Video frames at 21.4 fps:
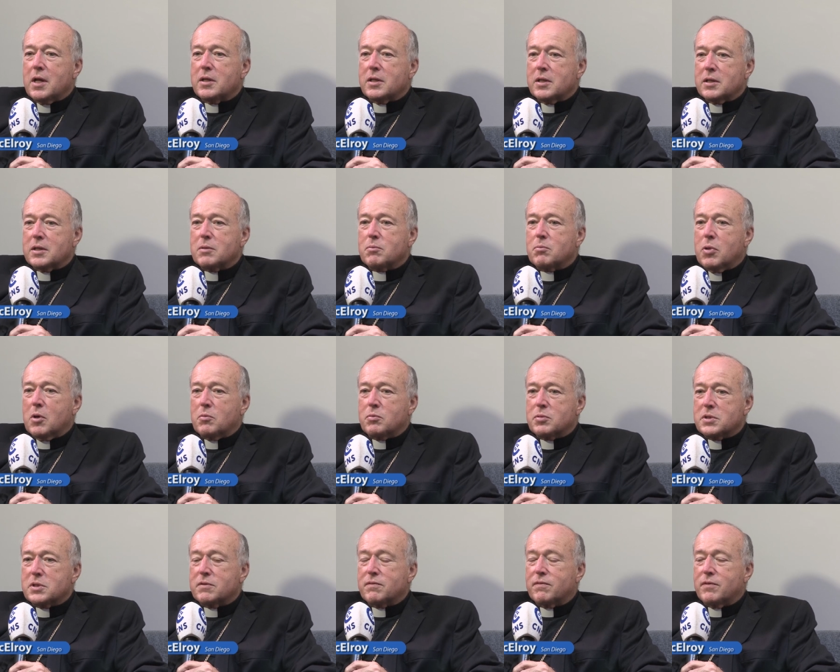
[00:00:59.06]
I think the
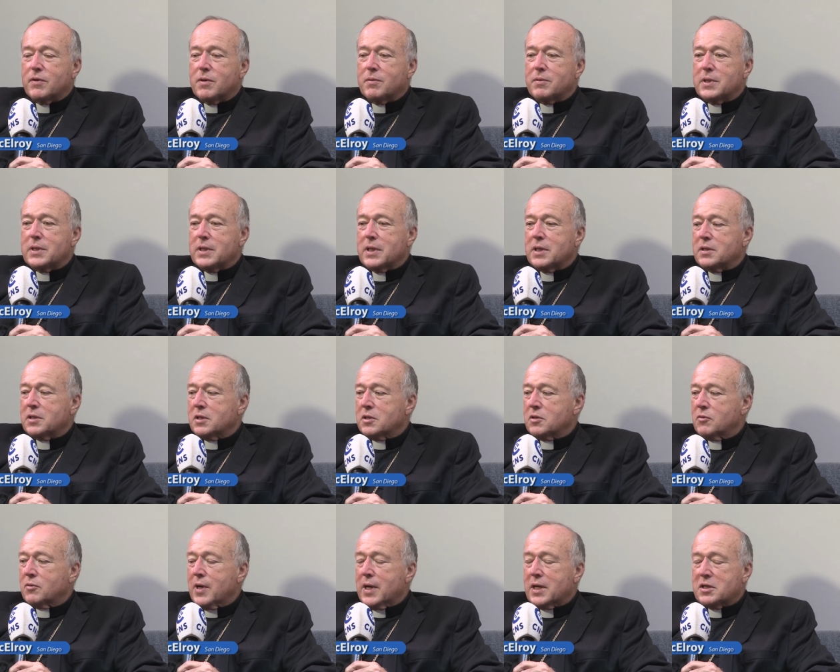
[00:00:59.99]
Pope is affirming that
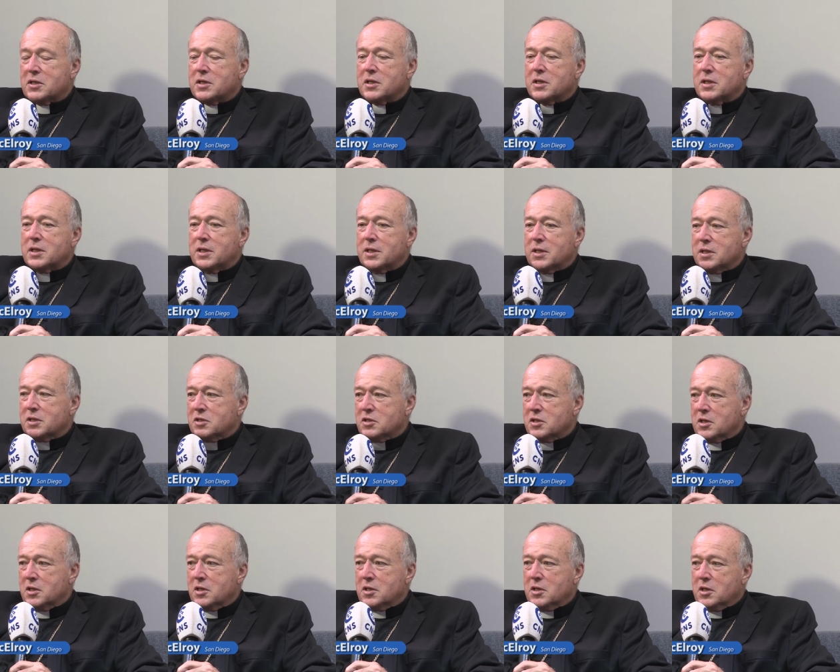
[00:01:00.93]
the direction he
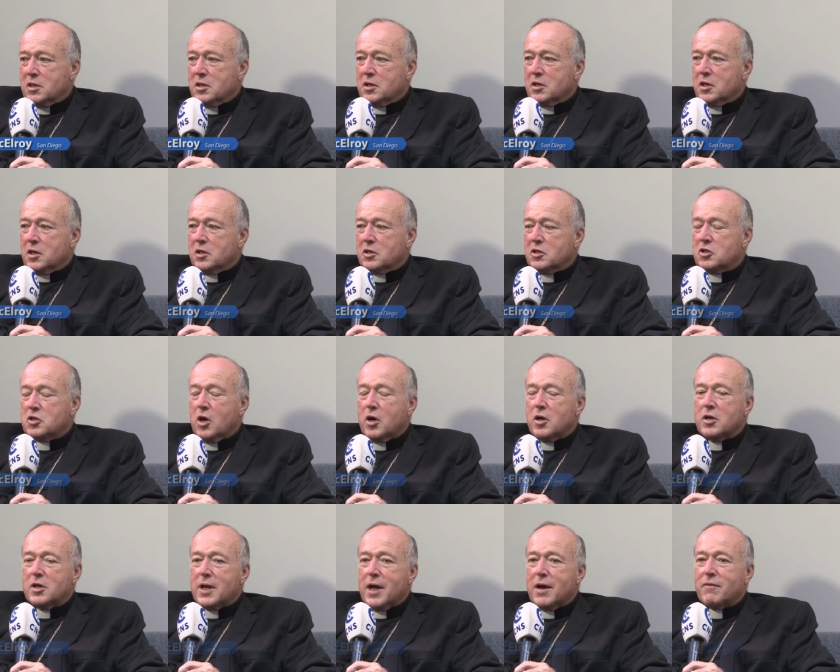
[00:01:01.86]
has uh,
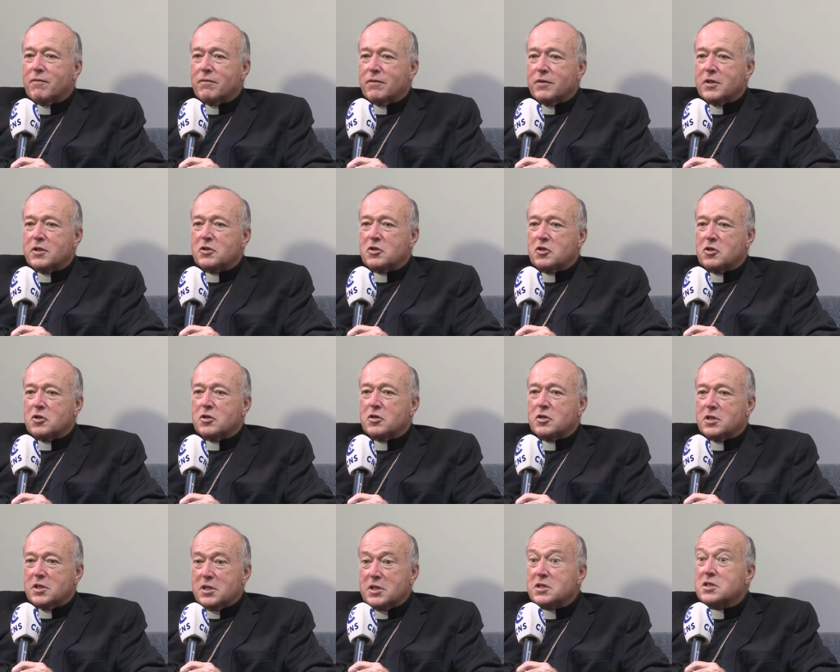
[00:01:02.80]
charted out for the
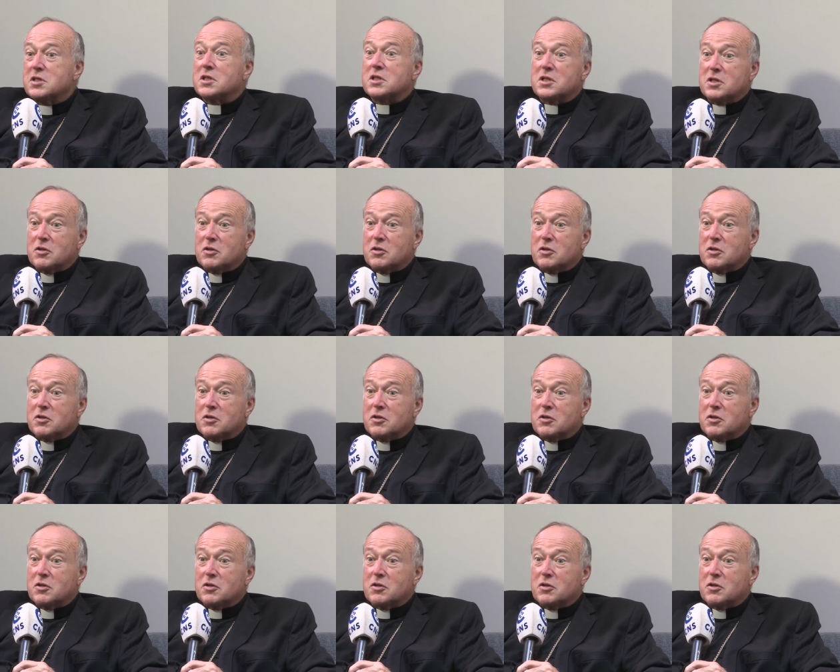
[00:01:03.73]
church is the